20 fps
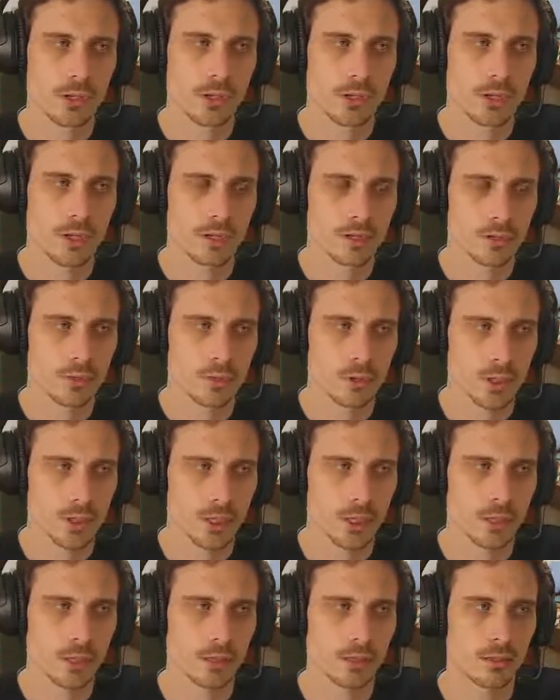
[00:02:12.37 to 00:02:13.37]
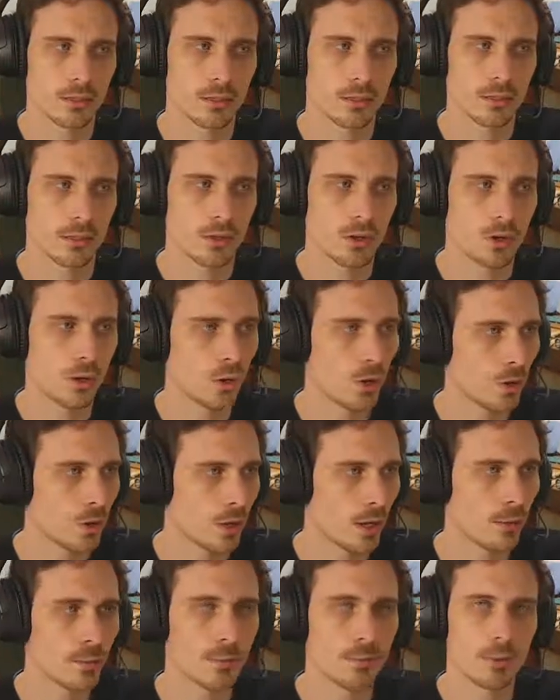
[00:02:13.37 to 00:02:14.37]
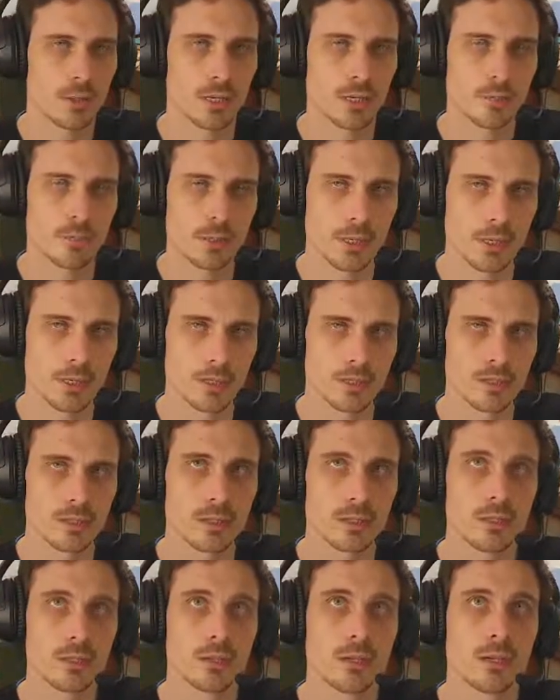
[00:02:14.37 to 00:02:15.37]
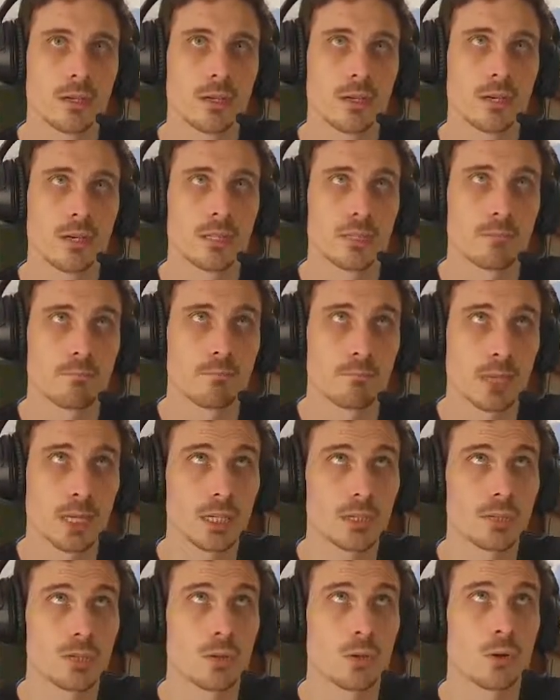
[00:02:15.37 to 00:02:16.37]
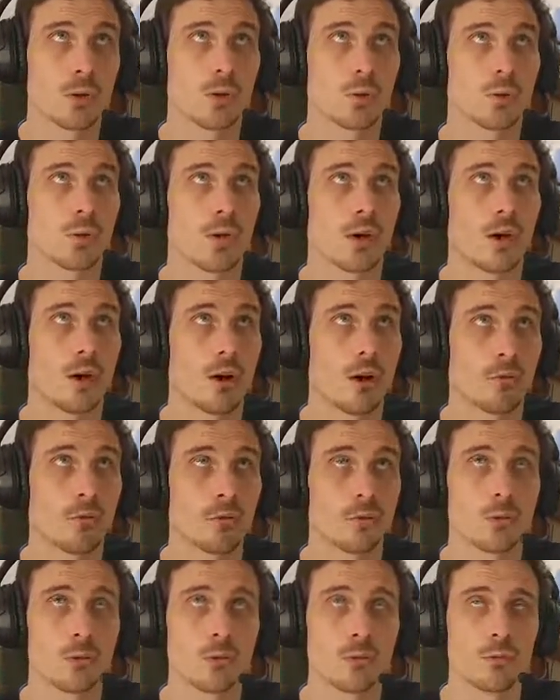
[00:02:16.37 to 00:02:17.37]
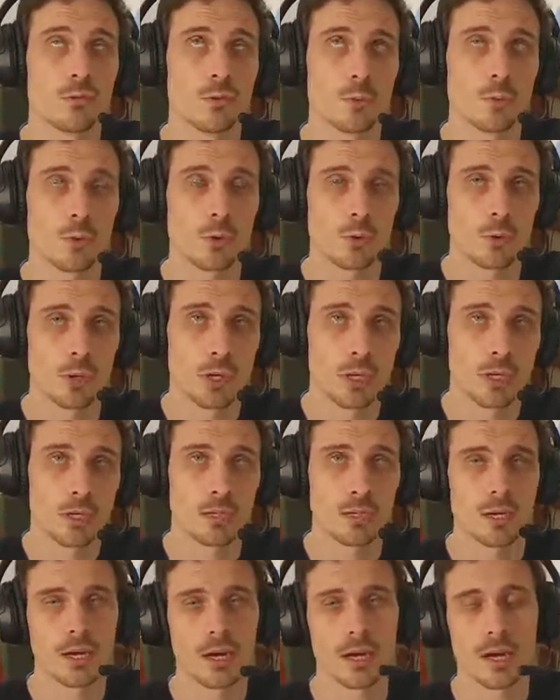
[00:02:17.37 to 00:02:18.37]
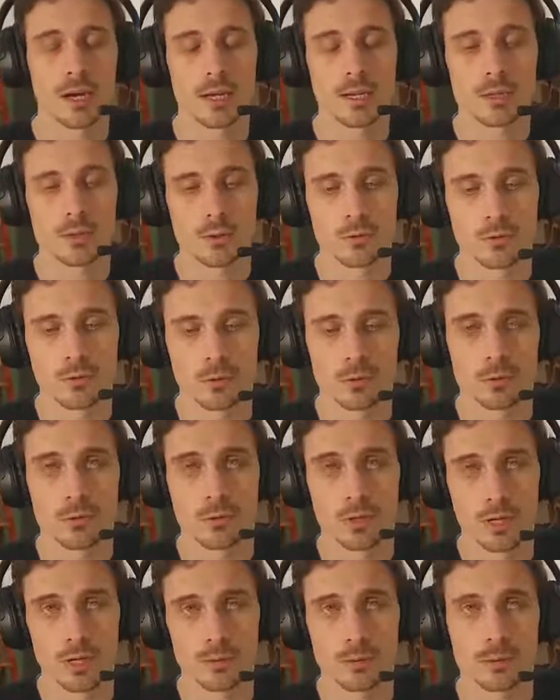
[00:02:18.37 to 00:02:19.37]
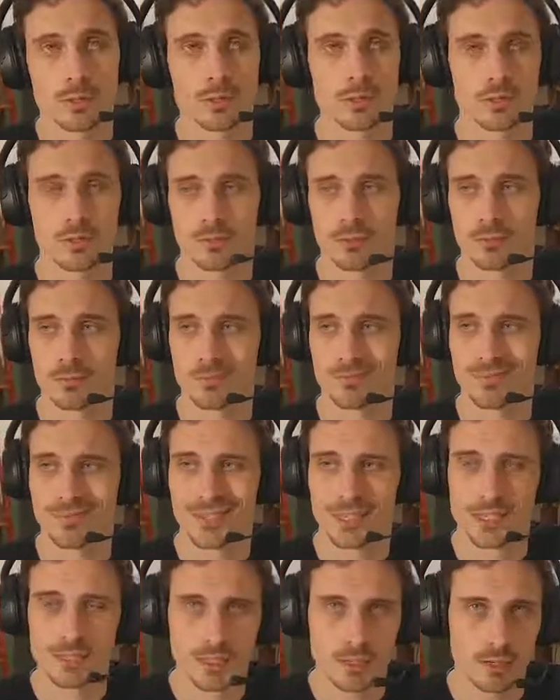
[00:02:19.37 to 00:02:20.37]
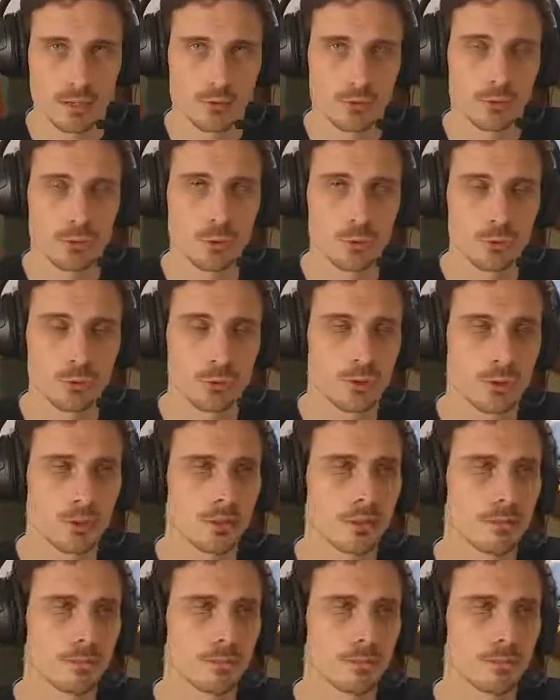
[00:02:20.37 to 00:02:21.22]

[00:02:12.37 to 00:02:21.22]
as I was saying, all Army Painter paints, it's a base coat of uniform gray. I like uniform gray because it's kind of neutral.